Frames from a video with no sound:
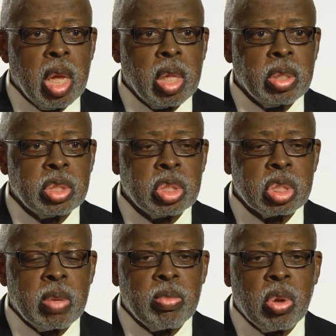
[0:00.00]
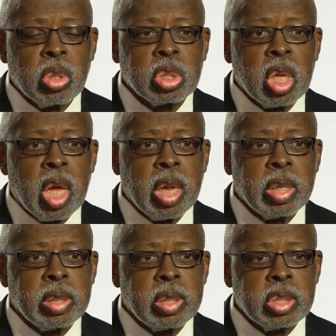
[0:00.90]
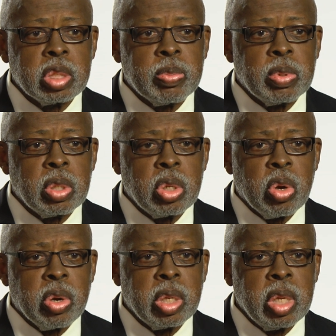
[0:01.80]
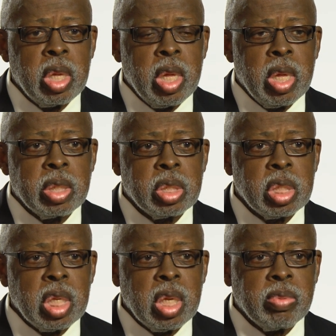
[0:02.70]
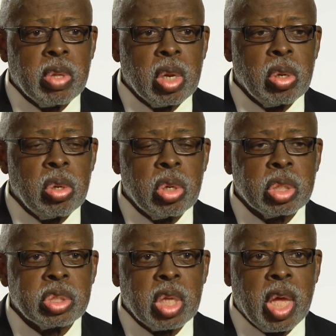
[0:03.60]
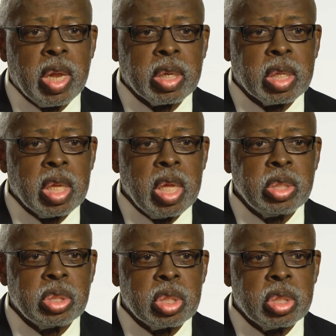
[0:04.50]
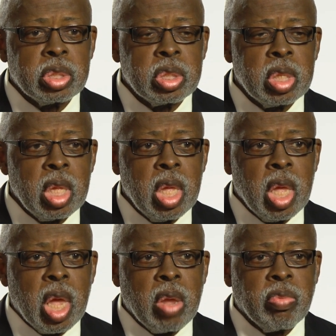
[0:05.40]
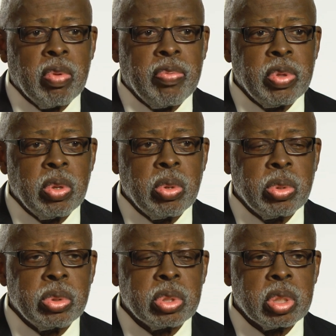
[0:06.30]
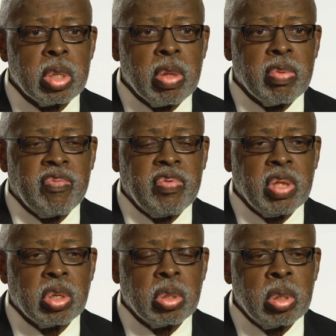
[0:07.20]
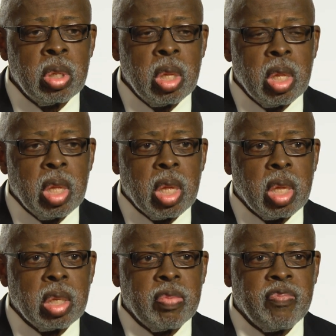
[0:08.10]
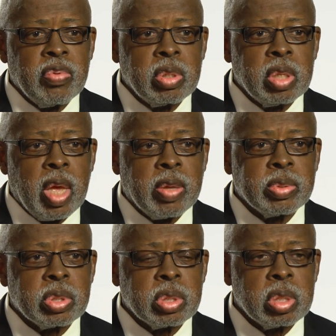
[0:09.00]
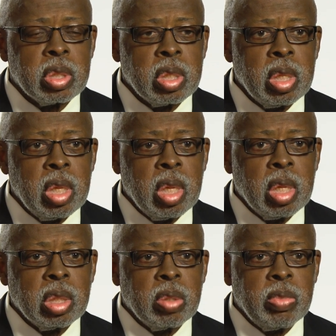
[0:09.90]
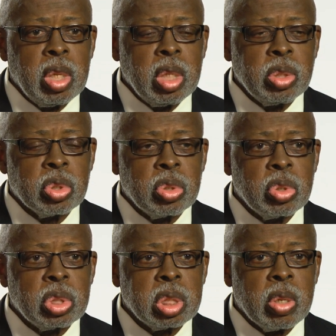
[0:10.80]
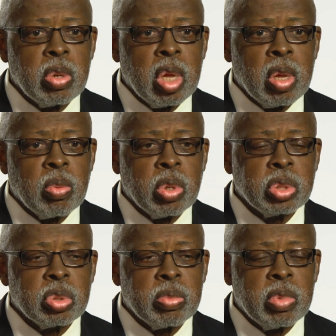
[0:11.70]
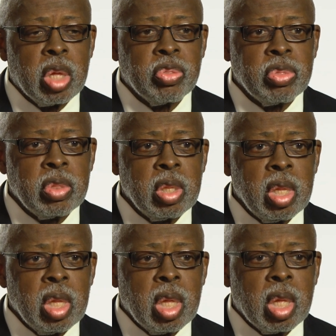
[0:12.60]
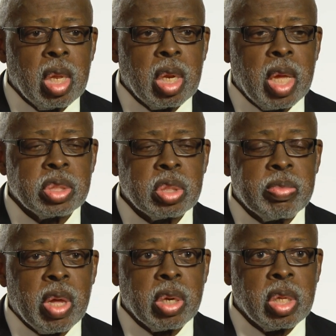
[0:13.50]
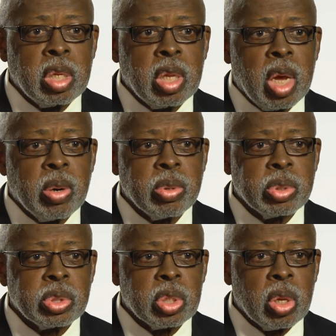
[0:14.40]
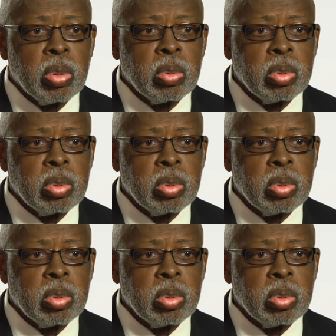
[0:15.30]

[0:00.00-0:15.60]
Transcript: And this is a multidisciplinary team that looks at cases and reviews fetal and infant deaths. The meetings are usually once a month and last about an hour or so.